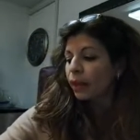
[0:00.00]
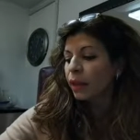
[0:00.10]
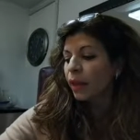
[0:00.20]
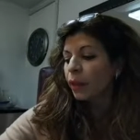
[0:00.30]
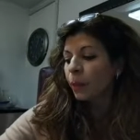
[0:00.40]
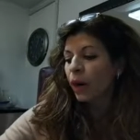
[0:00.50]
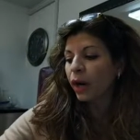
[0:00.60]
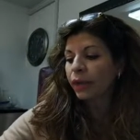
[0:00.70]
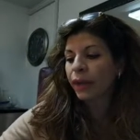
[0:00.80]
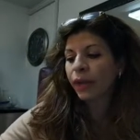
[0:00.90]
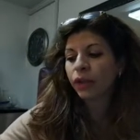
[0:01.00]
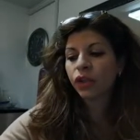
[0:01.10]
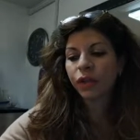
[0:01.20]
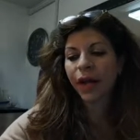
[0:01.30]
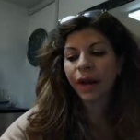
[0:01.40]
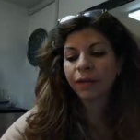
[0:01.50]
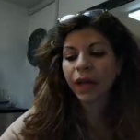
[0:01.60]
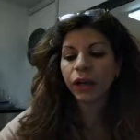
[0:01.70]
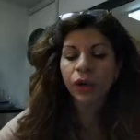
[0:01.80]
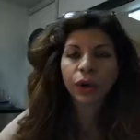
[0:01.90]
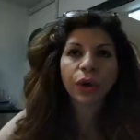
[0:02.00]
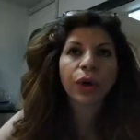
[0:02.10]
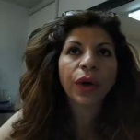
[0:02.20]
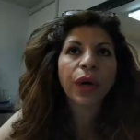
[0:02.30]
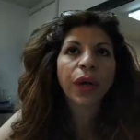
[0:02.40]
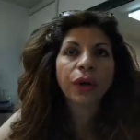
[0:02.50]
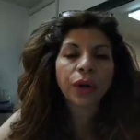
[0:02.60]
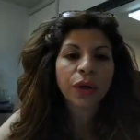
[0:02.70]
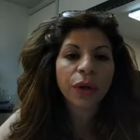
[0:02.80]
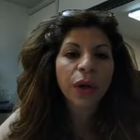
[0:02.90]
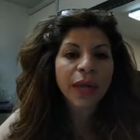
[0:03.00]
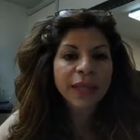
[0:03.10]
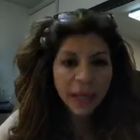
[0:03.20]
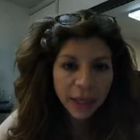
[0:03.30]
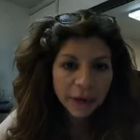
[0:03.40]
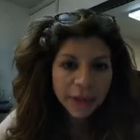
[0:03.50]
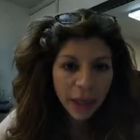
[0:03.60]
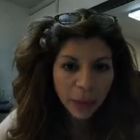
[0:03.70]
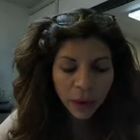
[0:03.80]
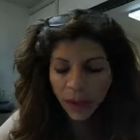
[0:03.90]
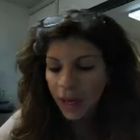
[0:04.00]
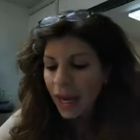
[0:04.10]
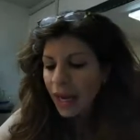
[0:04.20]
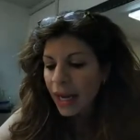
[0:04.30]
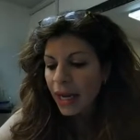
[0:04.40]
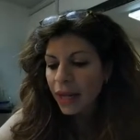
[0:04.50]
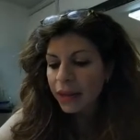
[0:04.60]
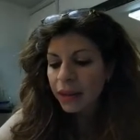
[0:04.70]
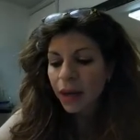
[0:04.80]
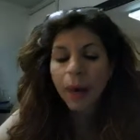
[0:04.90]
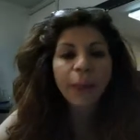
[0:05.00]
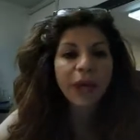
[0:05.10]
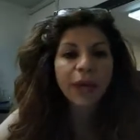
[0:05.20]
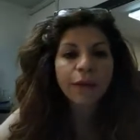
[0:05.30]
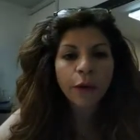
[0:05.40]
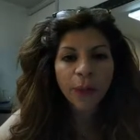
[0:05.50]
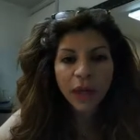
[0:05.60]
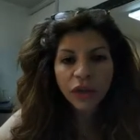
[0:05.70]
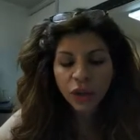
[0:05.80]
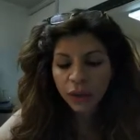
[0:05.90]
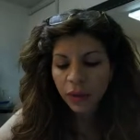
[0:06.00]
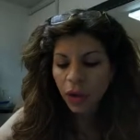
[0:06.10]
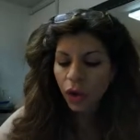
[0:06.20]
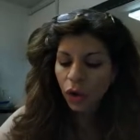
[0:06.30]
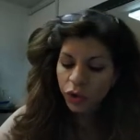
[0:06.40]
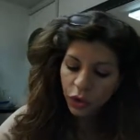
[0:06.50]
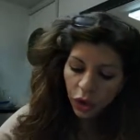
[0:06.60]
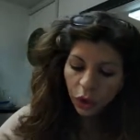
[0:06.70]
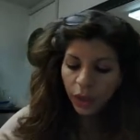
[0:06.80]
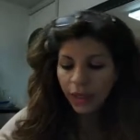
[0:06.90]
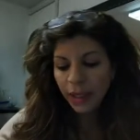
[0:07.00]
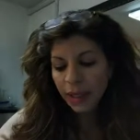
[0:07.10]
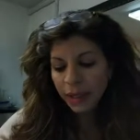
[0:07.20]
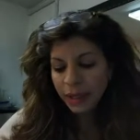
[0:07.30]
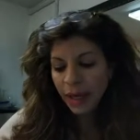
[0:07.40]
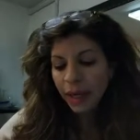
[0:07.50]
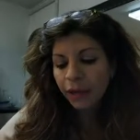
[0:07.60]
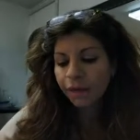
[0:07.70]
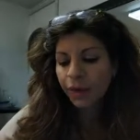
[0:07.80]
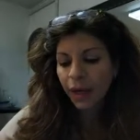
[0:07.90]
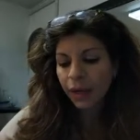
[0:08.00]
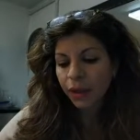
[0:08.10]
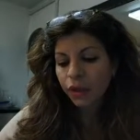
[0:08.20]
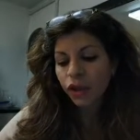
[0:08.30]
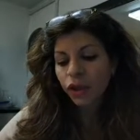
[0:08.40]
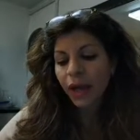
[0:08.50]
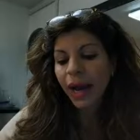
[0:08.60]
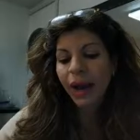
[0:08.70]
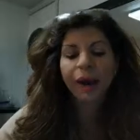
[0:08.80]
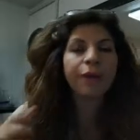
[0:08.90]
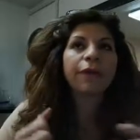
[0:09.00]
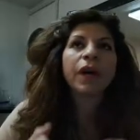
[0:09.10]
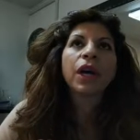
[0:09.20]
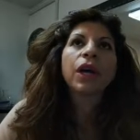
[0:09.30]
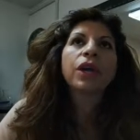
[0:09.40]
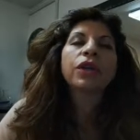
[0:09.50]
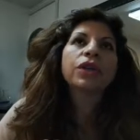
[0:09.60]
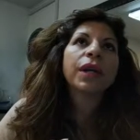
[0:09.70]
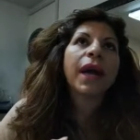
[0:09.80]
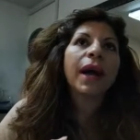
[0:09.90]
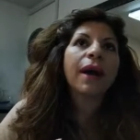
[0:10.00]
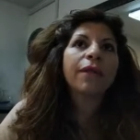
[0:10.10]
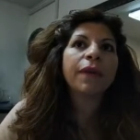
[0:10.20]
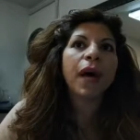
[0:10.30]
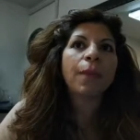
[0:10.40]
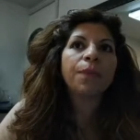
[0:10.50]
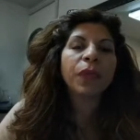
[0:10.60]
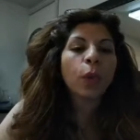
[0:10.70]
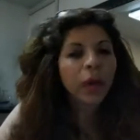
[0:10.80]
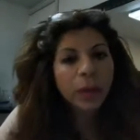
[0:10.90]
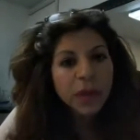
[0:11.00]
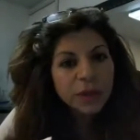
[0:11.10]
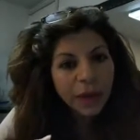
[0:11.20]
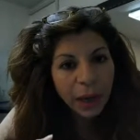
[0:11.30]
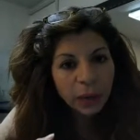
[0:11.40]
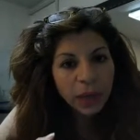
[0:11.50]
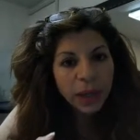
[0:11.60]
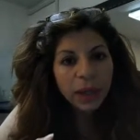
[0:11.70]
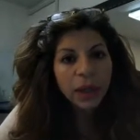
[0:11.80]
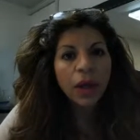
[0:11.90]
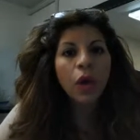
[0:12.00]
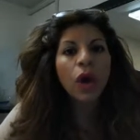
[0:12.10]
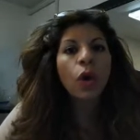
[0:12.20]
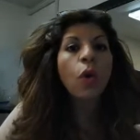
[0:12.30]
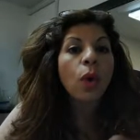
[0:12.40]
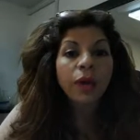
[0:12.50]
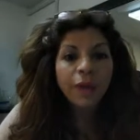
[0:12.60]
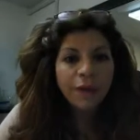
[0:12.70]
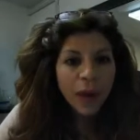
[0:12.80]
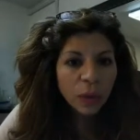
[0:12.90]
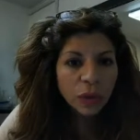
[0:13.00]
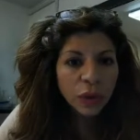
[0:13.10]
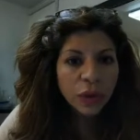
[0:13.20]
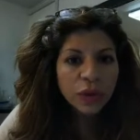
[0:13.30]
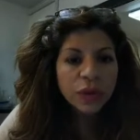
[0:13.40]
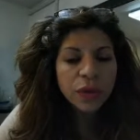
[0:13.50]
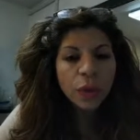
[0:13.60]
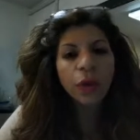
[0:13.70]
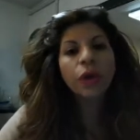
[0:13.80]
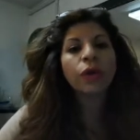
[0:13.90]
the other part that you should have in your in your executive summary is the company information. So in the executive, you should have you should have um, when it was founded, who are the founders, what